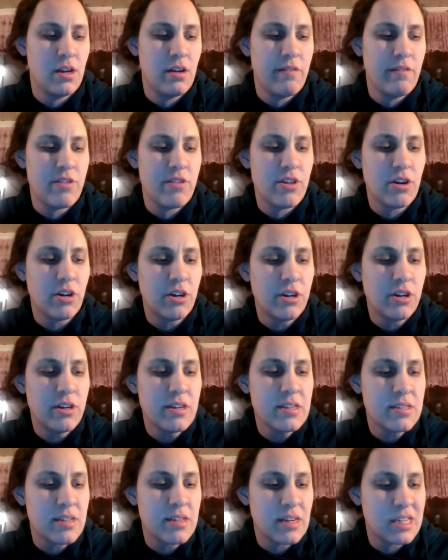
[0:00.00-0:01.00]
For the
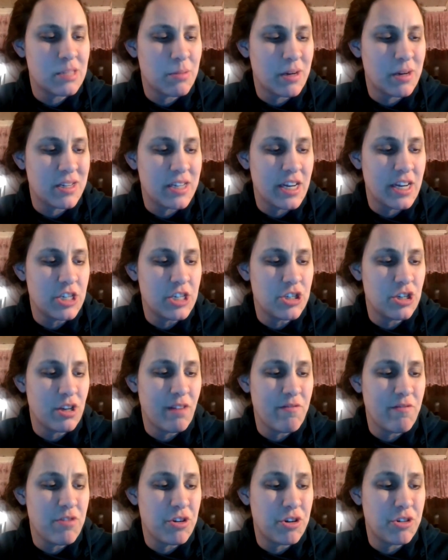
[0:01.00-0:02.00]
earnest expectation
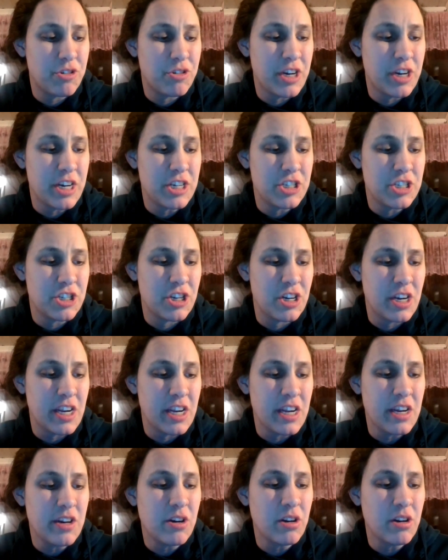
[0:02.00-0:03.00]
of the creation
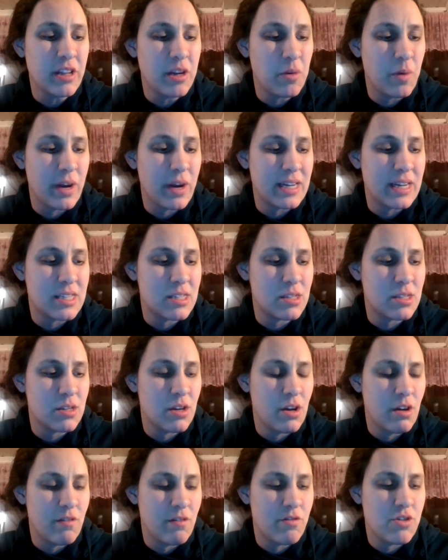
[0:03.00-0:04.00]
eagerly waits
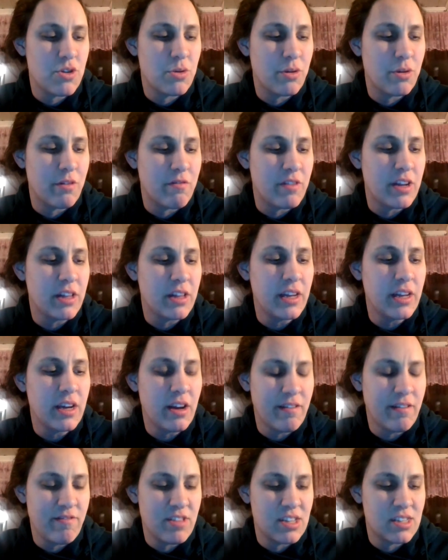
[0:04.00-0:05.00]
for the revealing
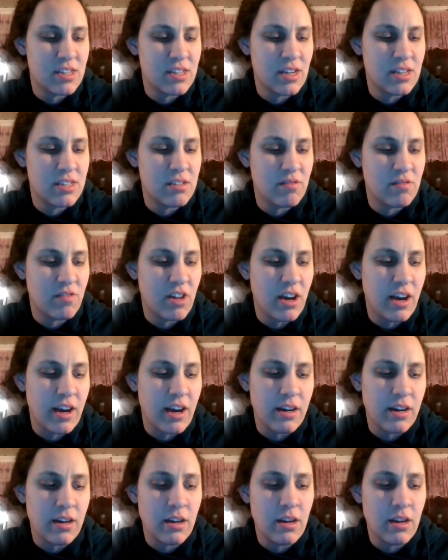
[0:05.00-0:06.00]
of the sons of
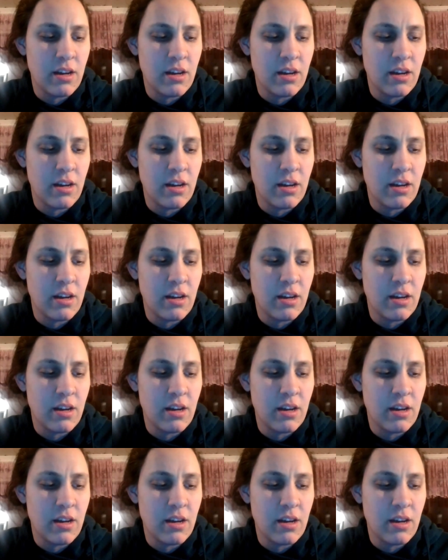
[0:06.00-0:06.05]
God.